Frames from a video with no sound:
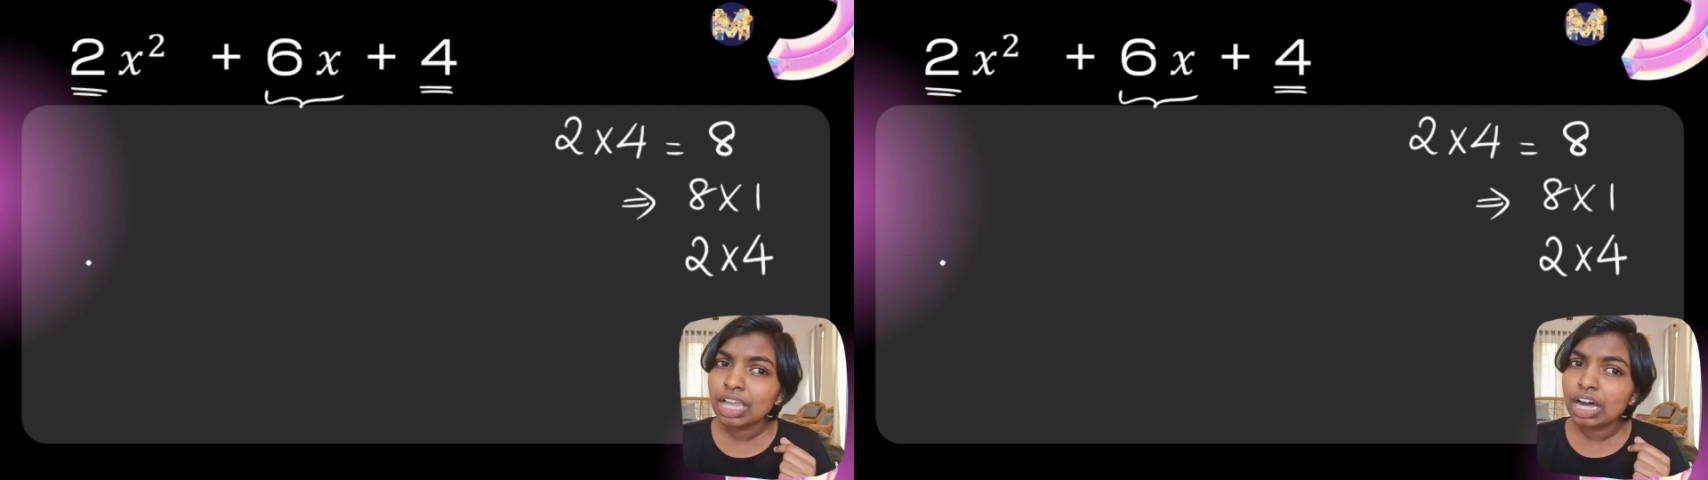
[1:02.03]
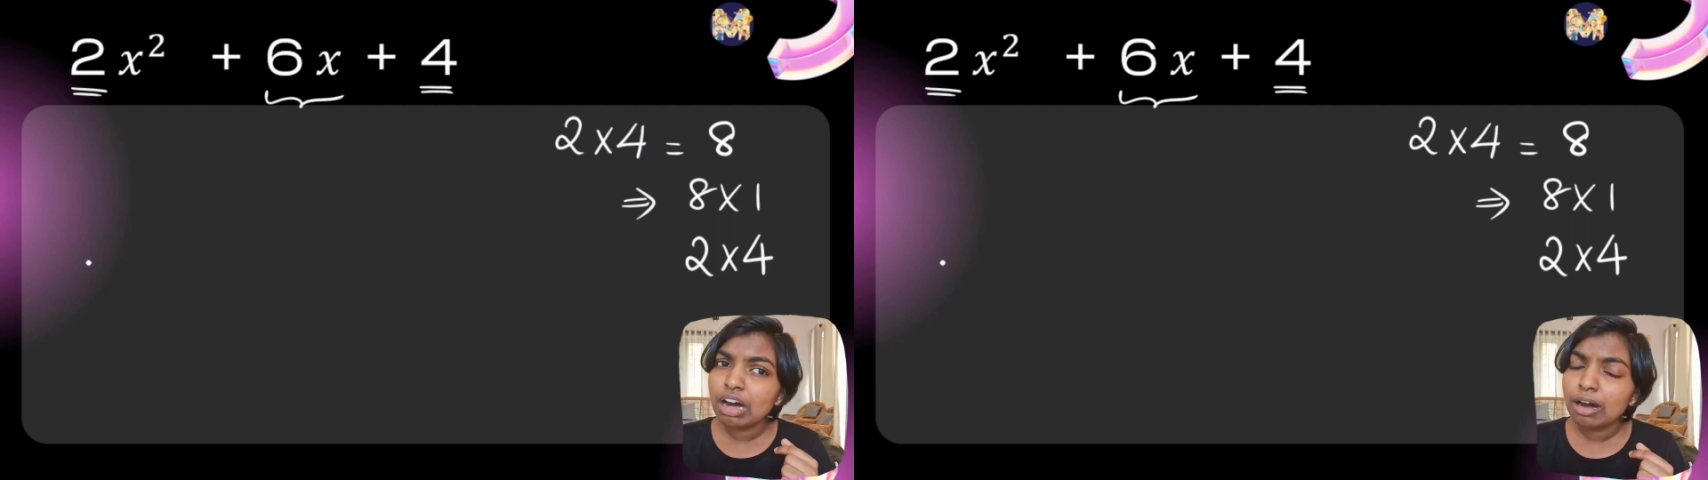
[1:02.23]

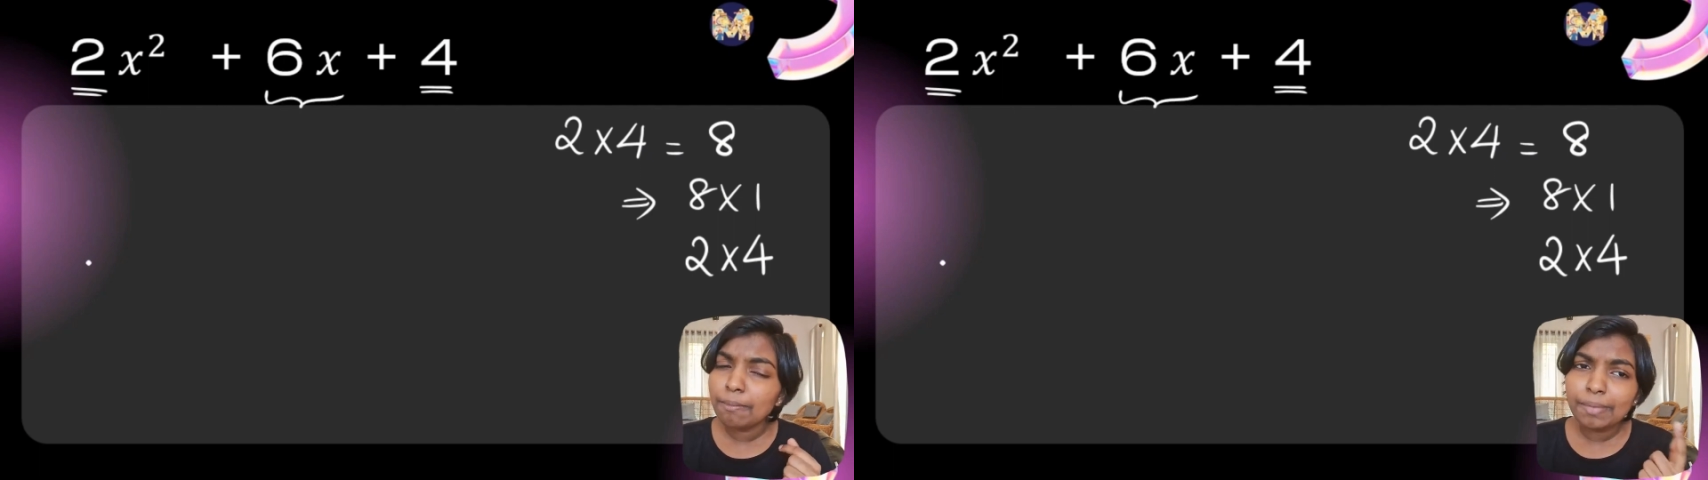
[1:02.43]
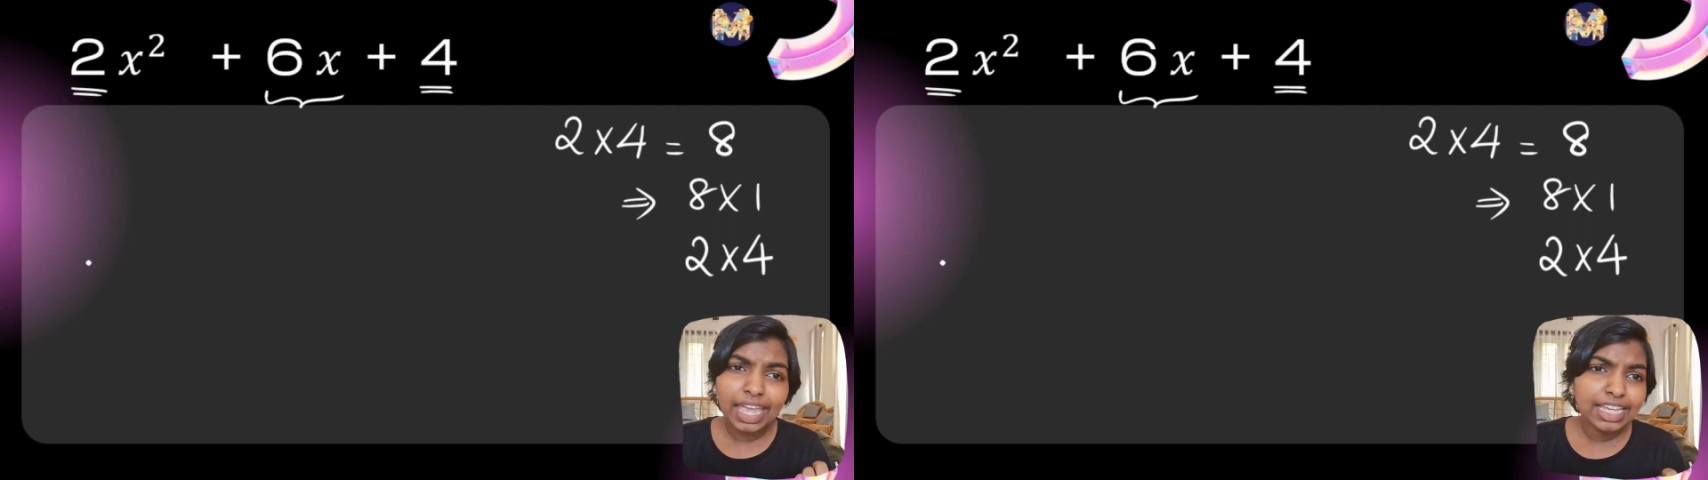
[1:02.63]

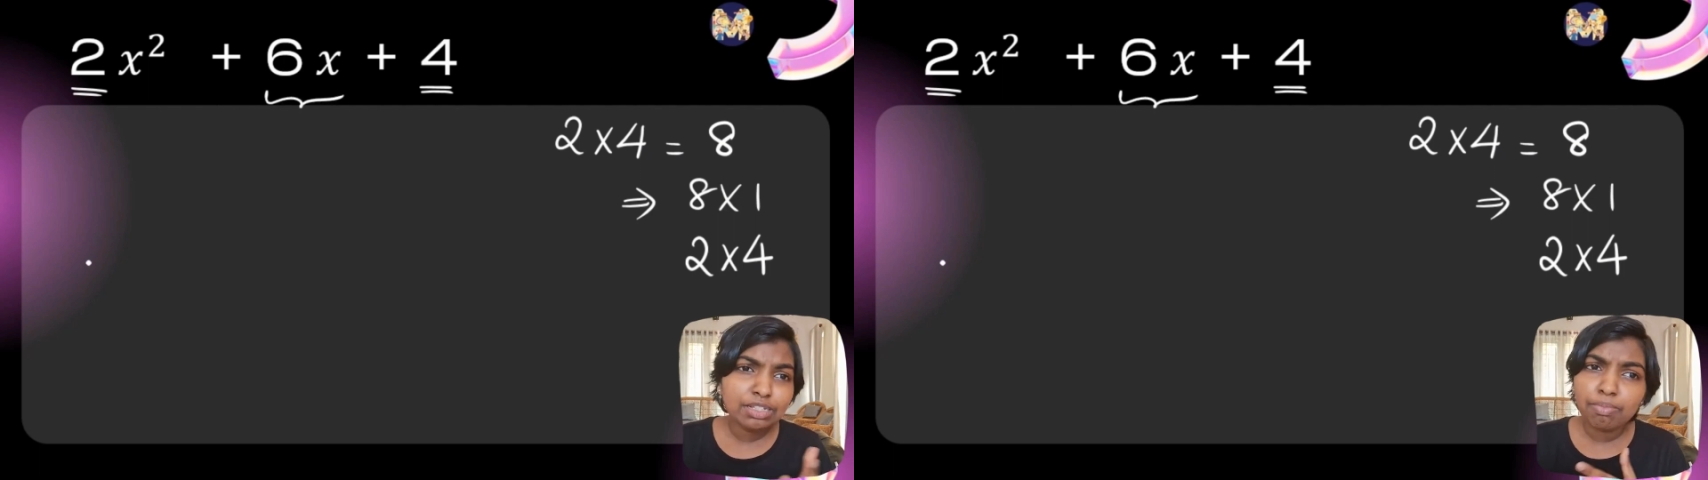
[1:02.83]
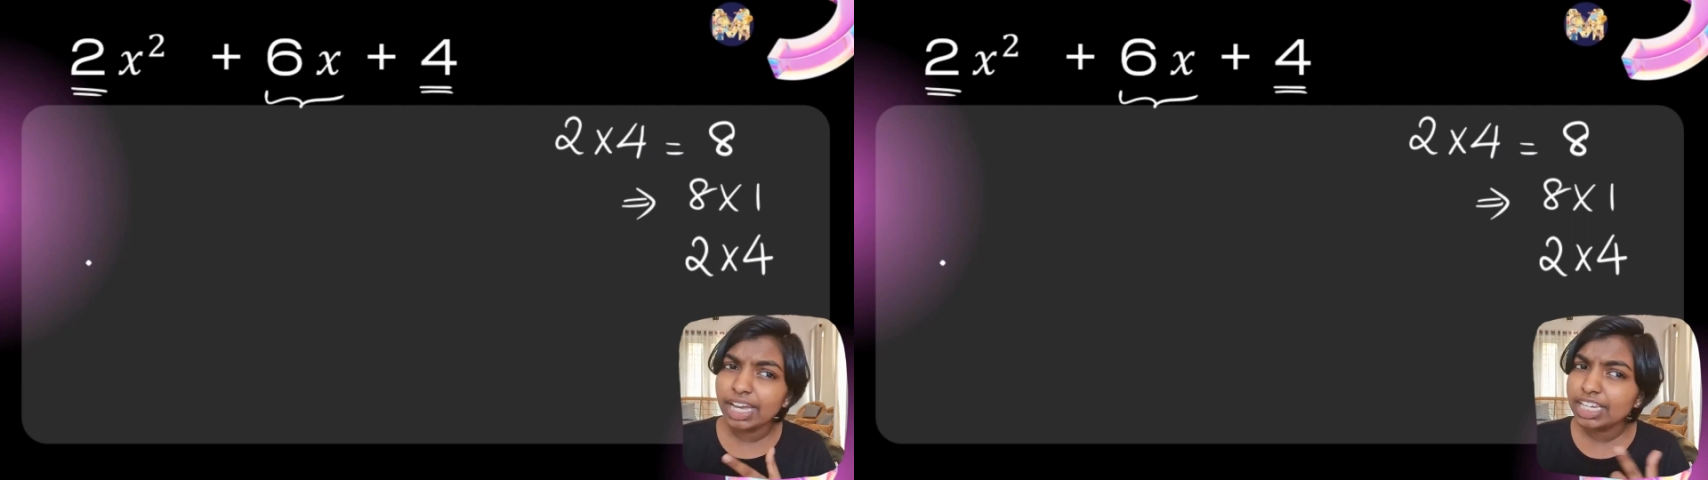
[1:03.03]
8
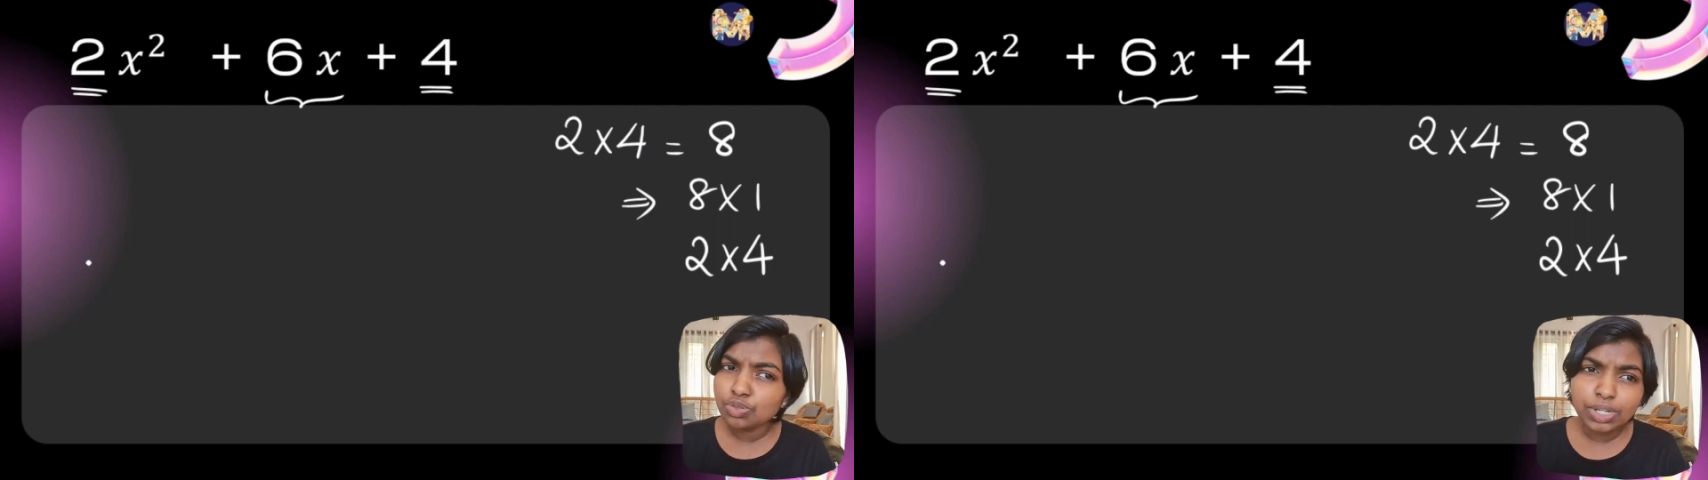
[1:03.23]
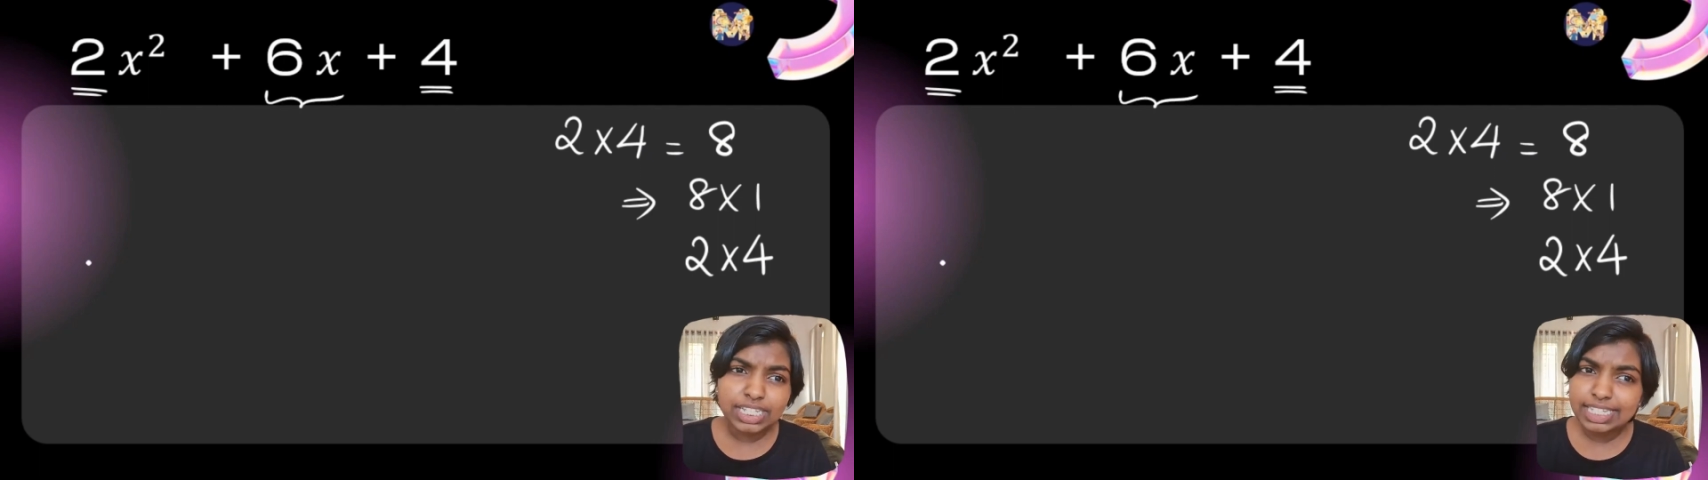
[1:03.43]
minus
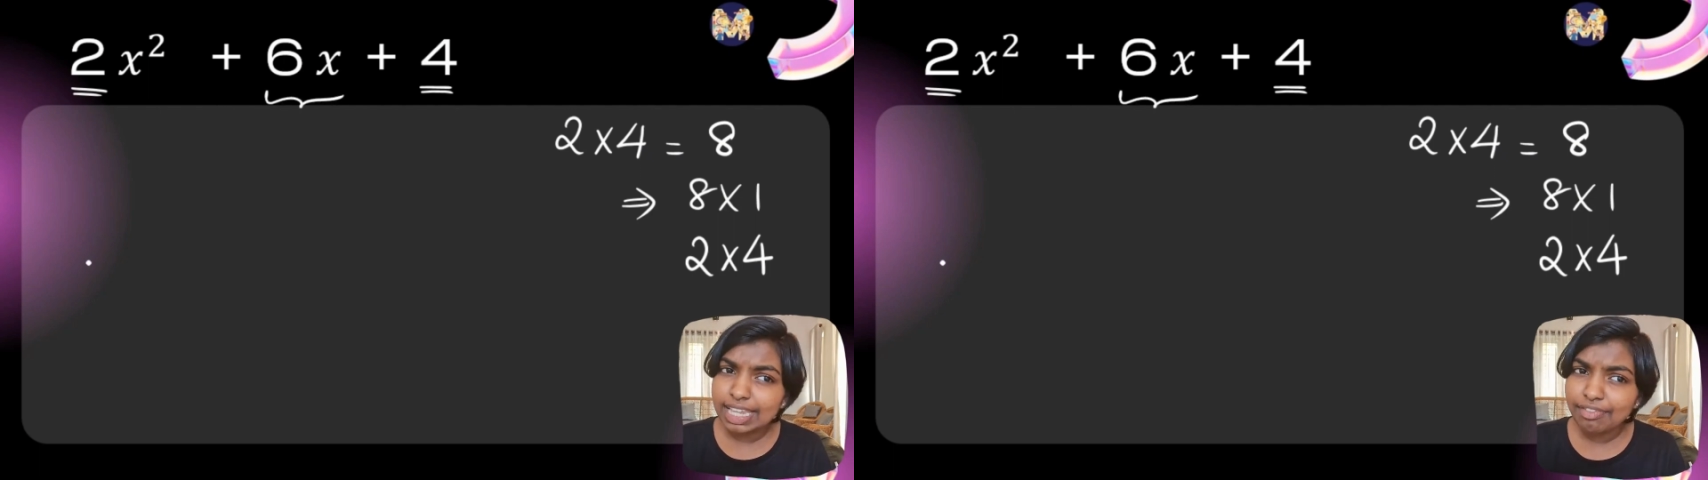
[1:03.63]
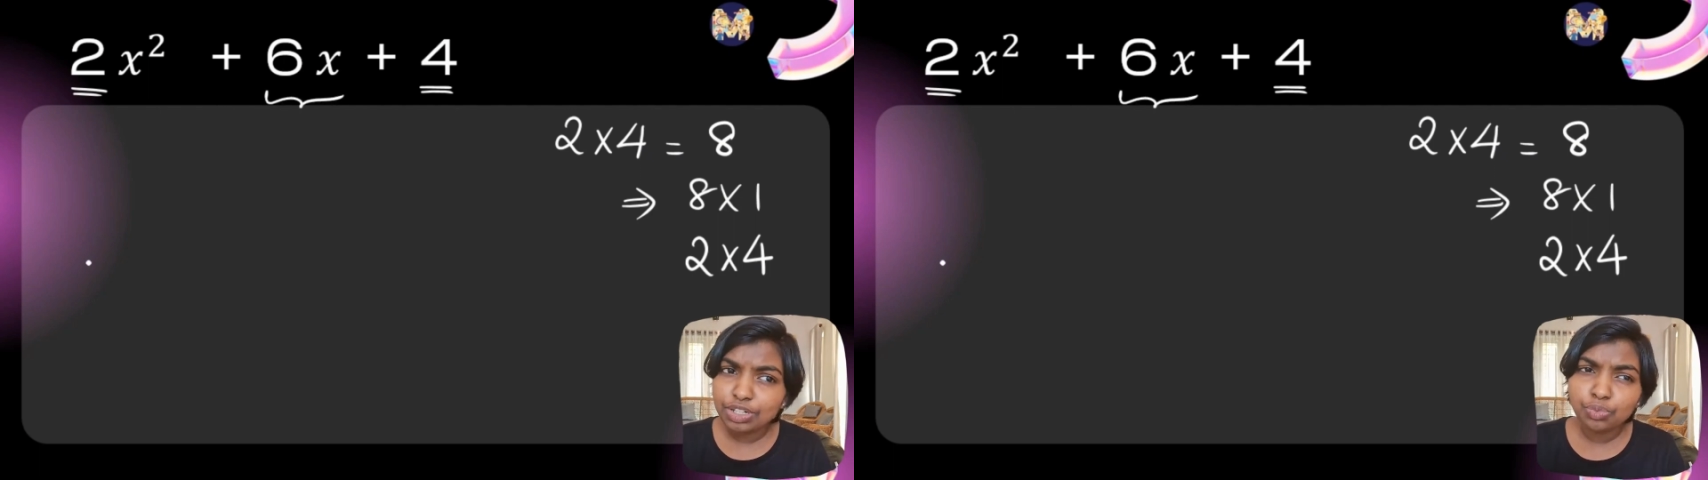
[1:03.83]
1 is 7, or